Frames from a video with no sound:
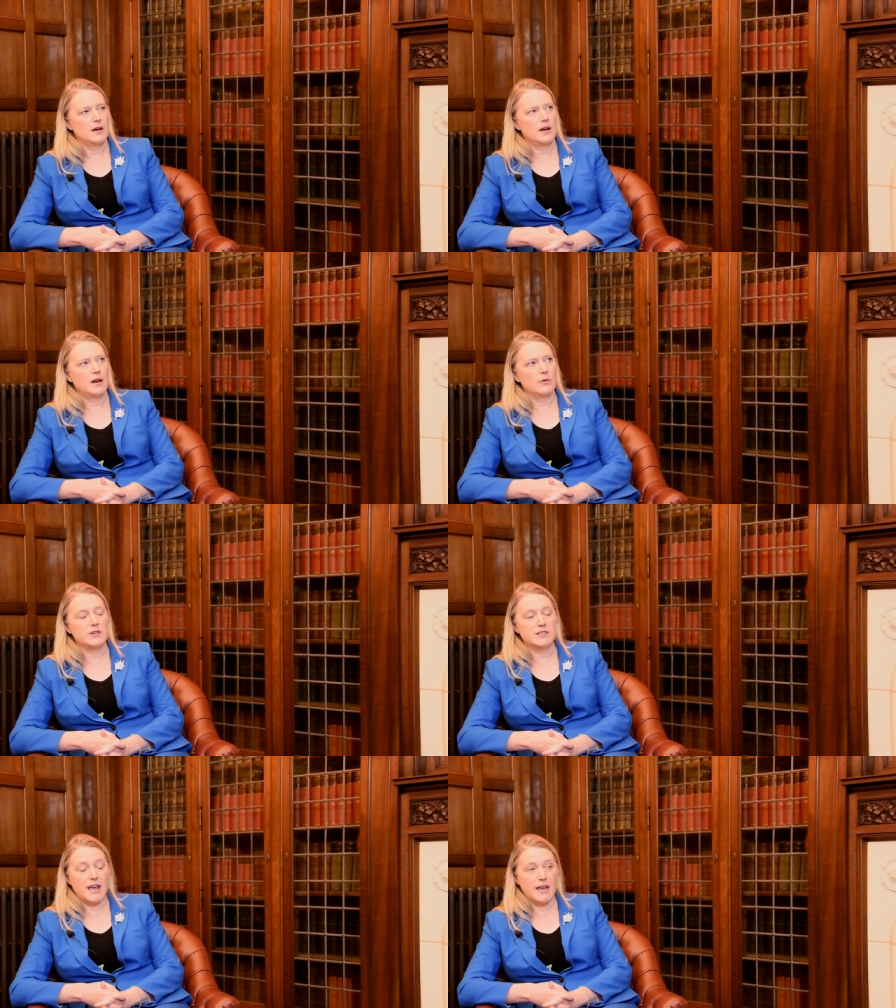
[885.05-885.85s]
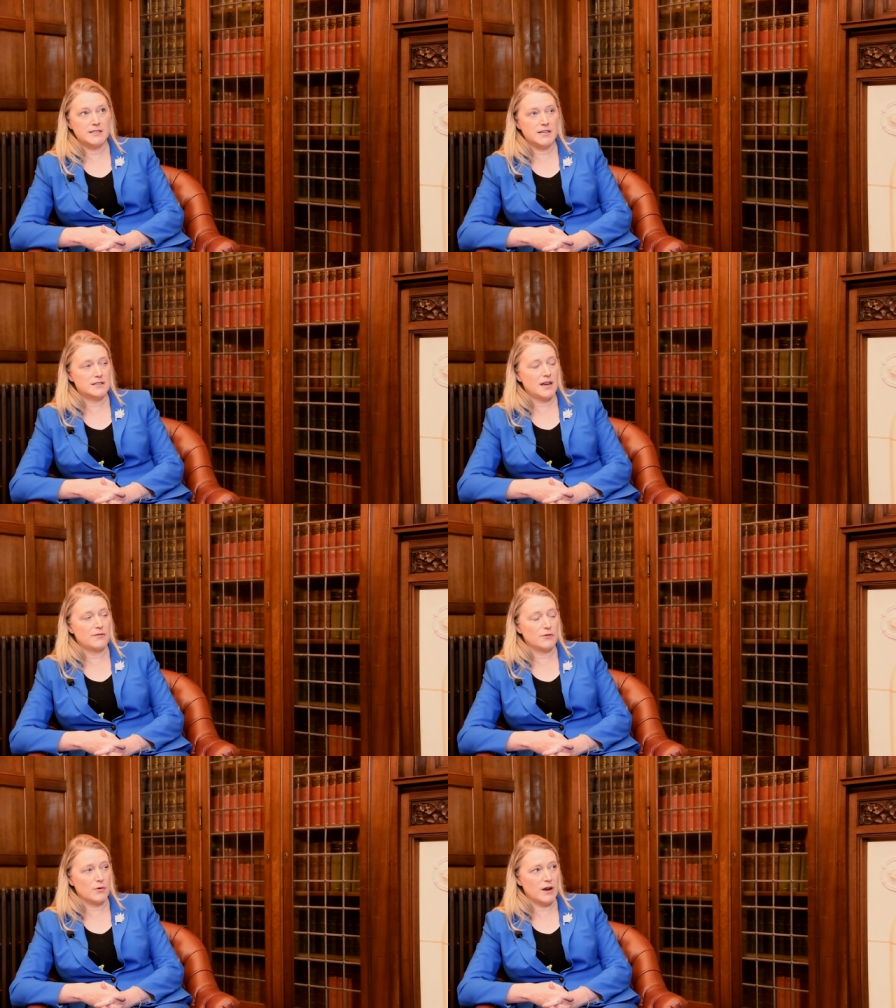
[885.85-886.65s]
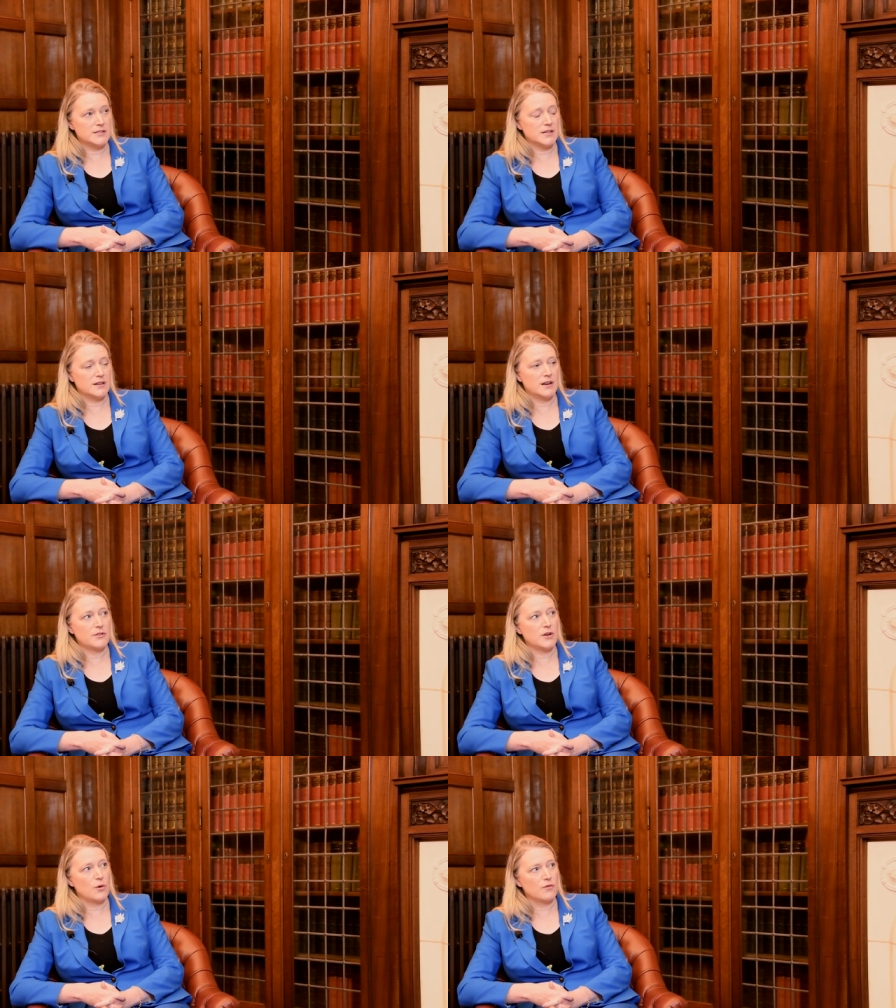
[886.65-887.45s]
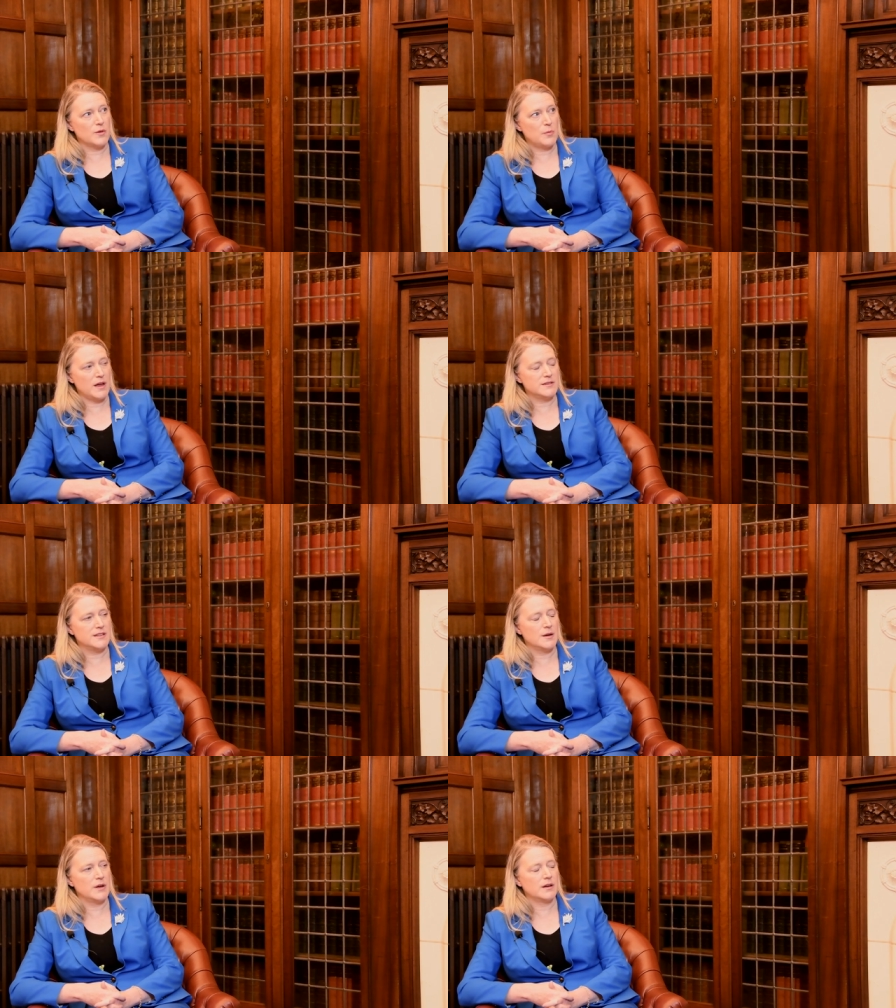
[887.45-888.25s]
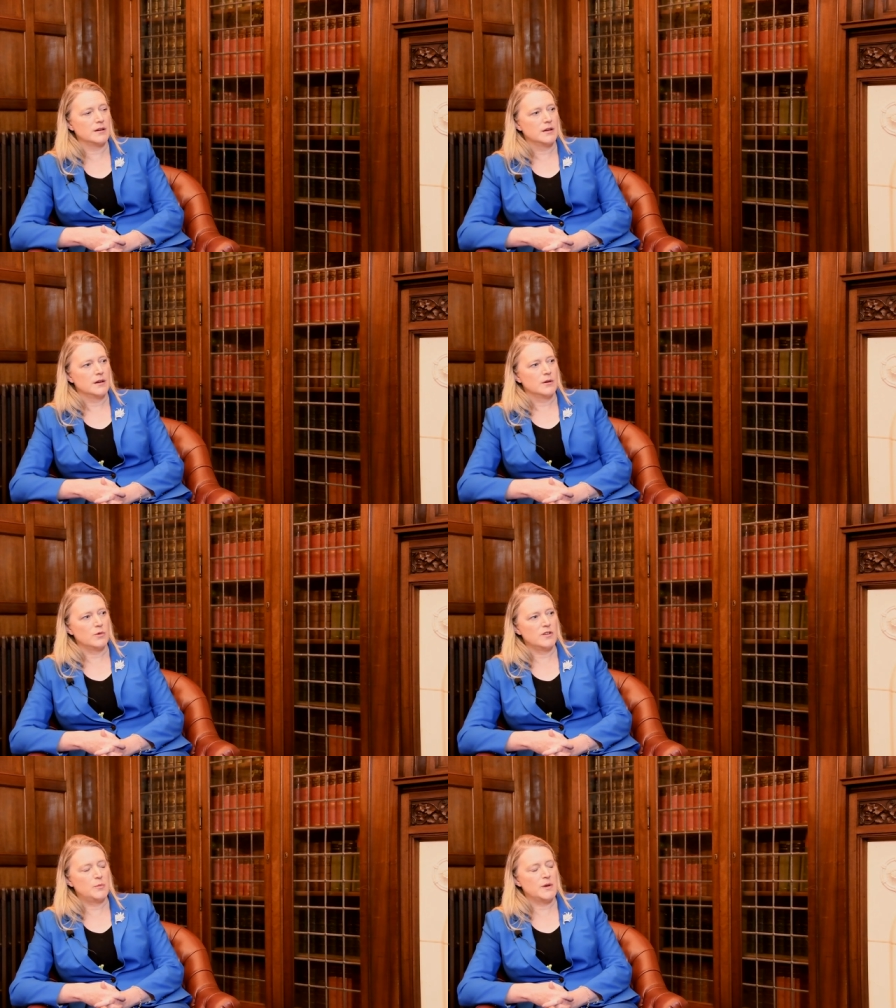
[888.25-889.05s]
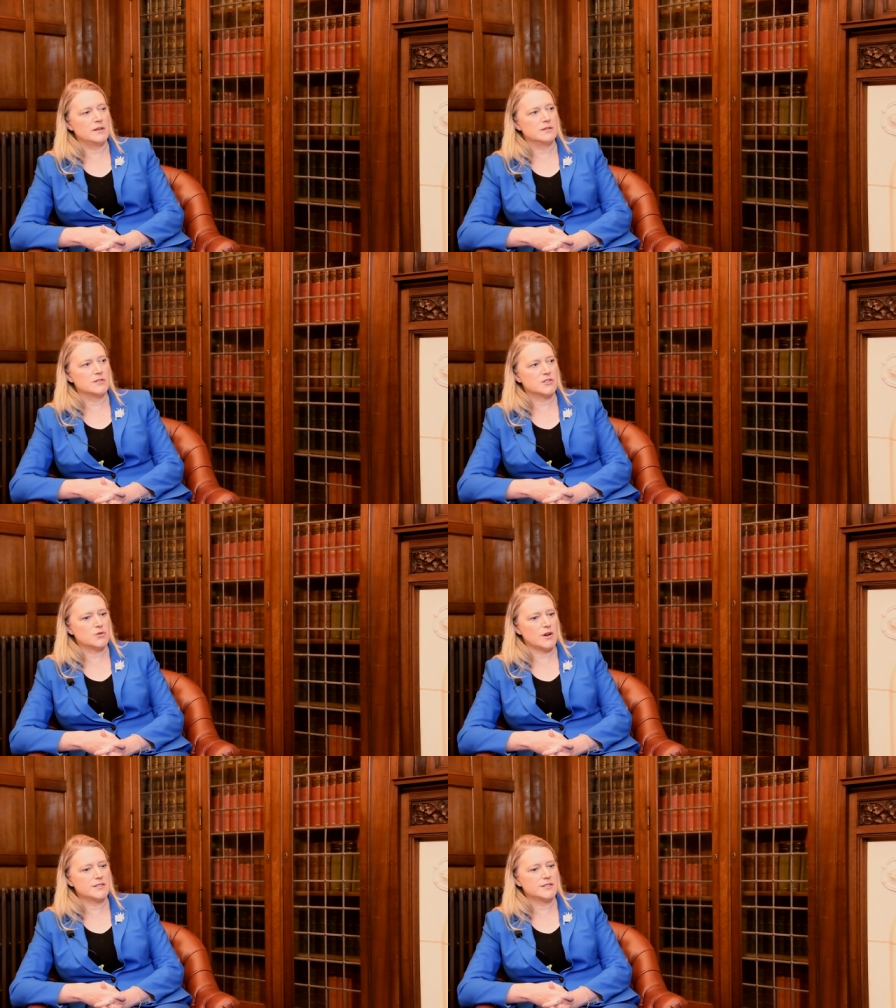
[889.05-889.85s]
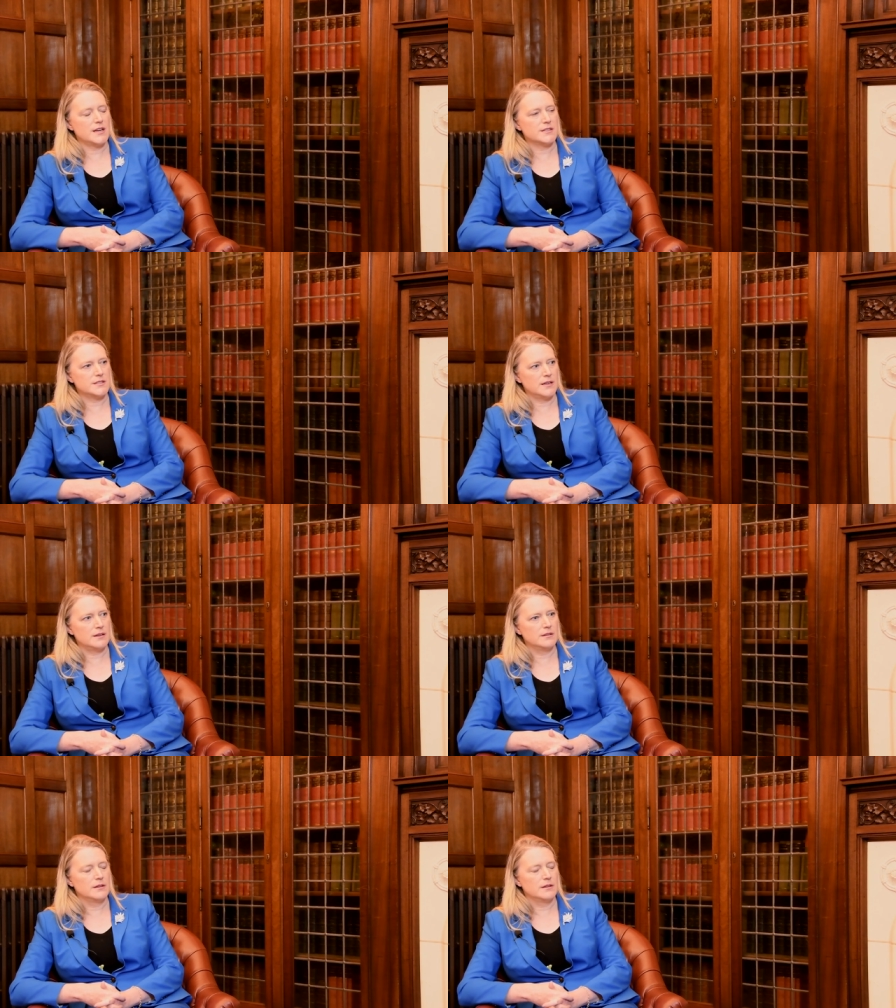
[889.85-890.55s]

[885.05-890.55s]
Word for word: Uh, we can't take that for granted, and I think over the pandemic, we've been stress tested,